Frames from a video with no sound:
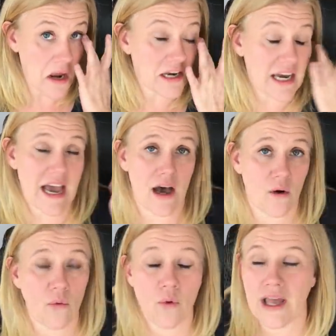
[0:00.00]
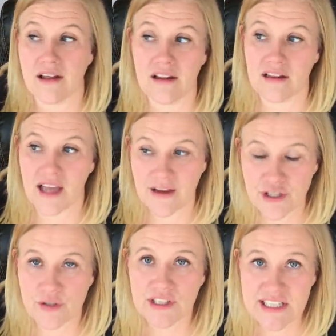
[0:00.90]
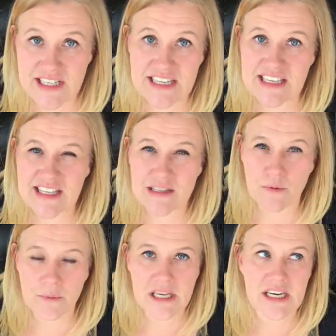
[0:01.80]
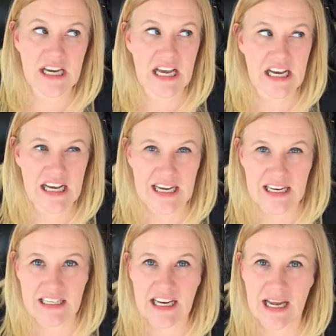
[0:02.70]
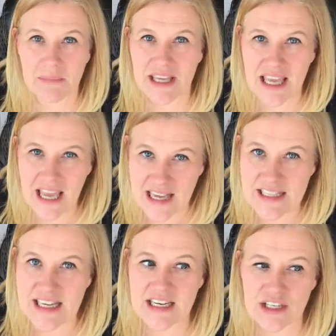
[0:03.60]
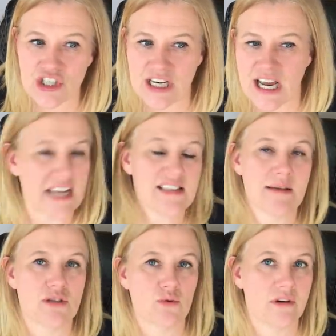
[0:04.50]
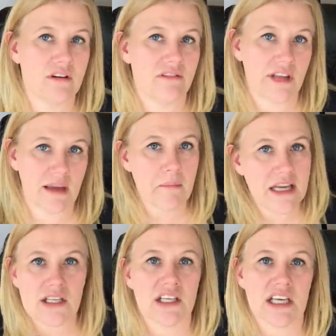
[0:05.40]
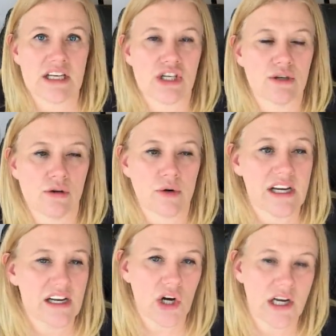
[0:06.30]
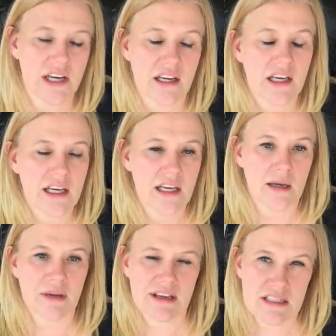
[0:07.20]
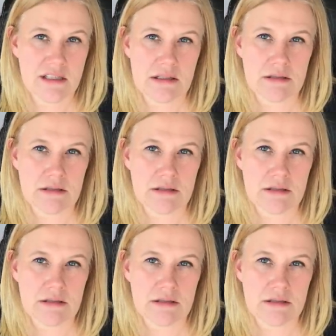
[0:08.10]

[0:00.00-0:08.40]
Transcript: Now, while after listening to this woman, I I'm guessing she had some sort of like mental issue going on because